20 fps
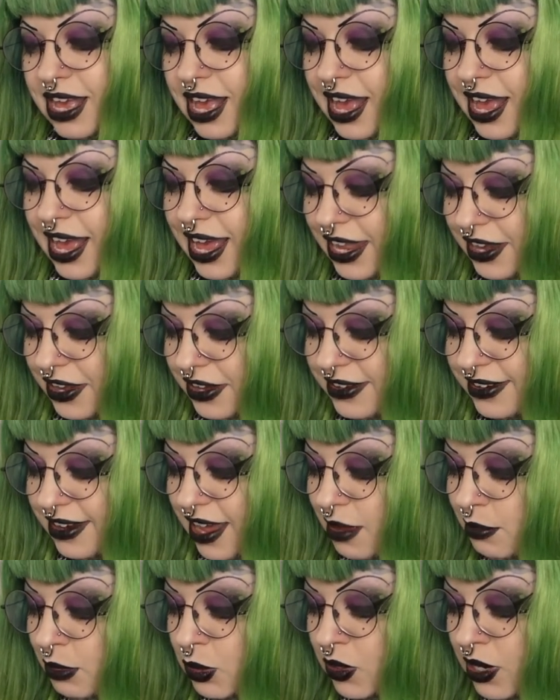and
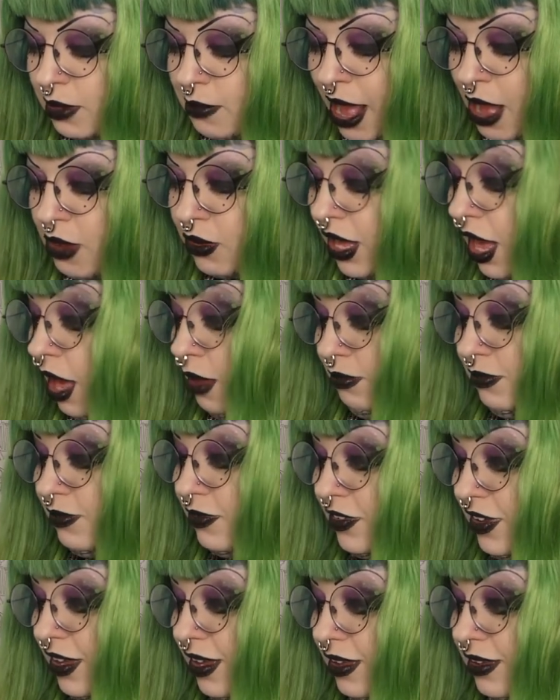I'm all about
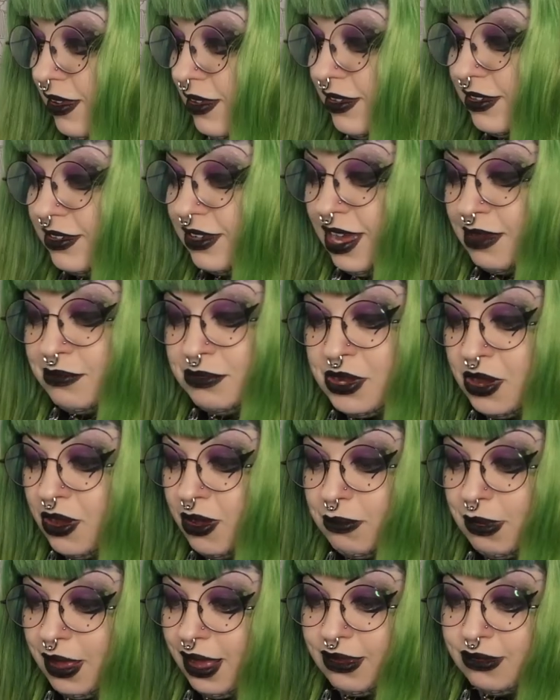comfort. I'm not
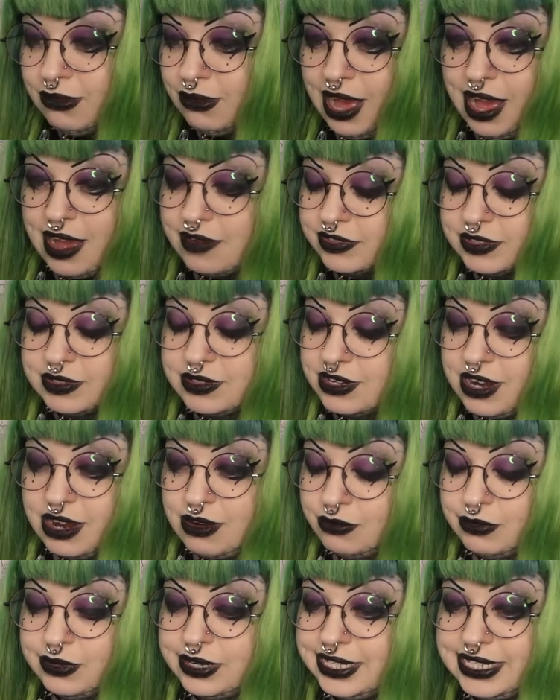about having a
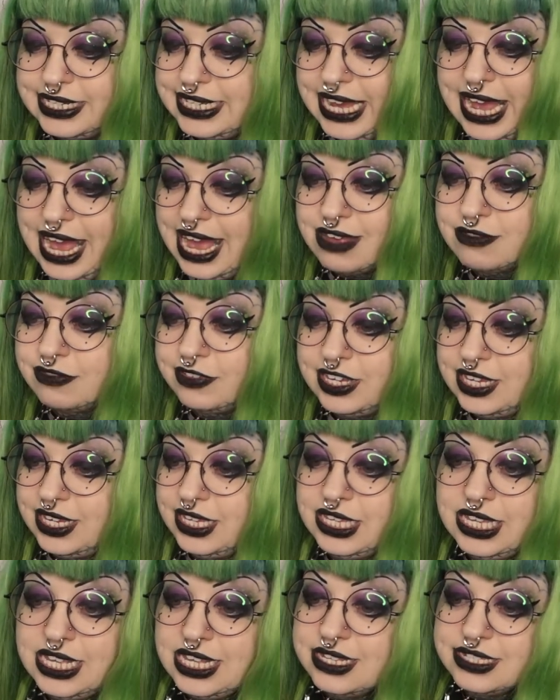really
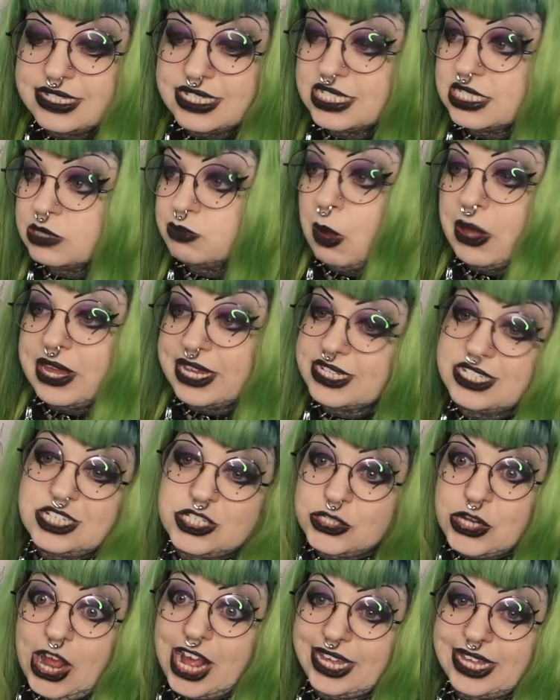heavy spiked
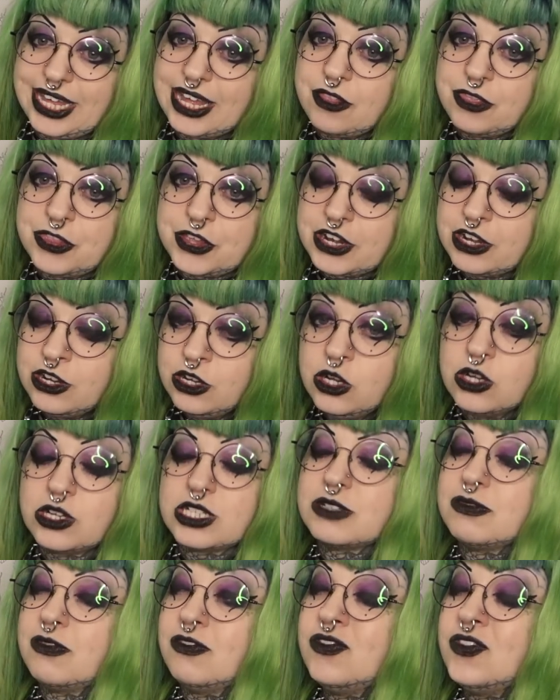jacket that
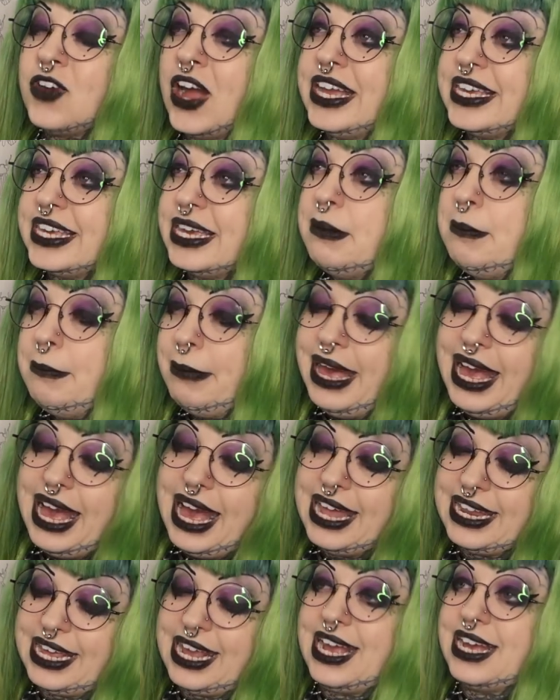looks fucking
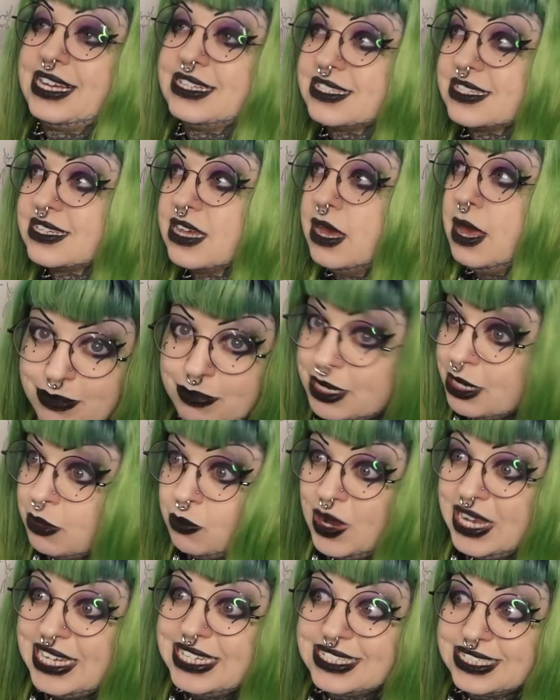badass but it
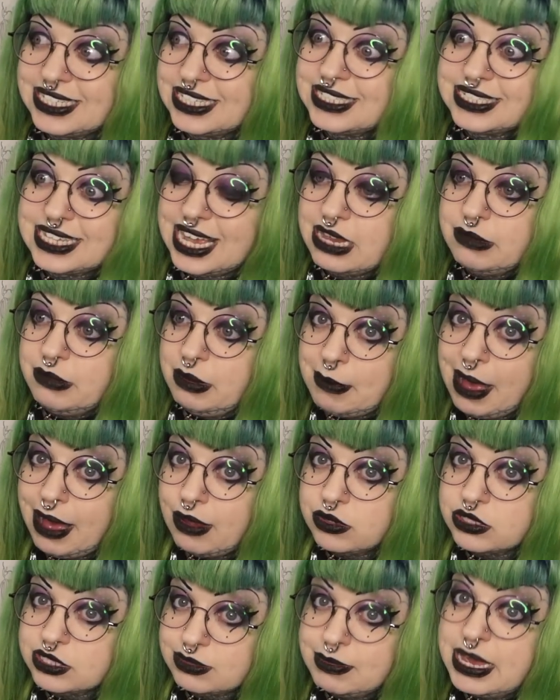weighs the same
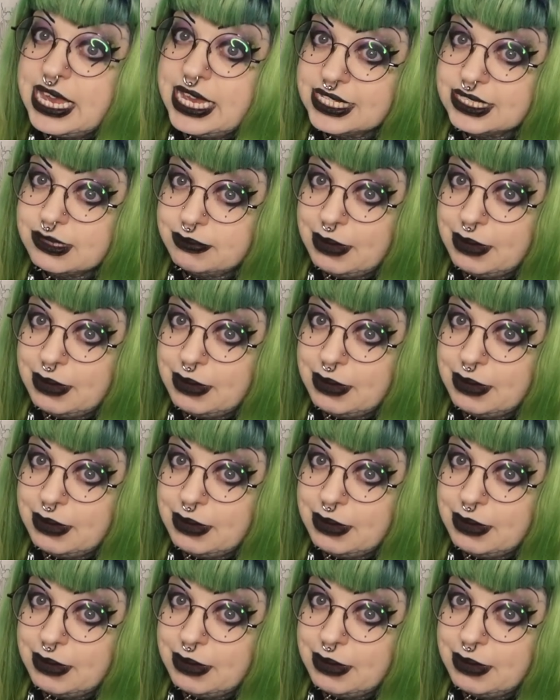amount as me as a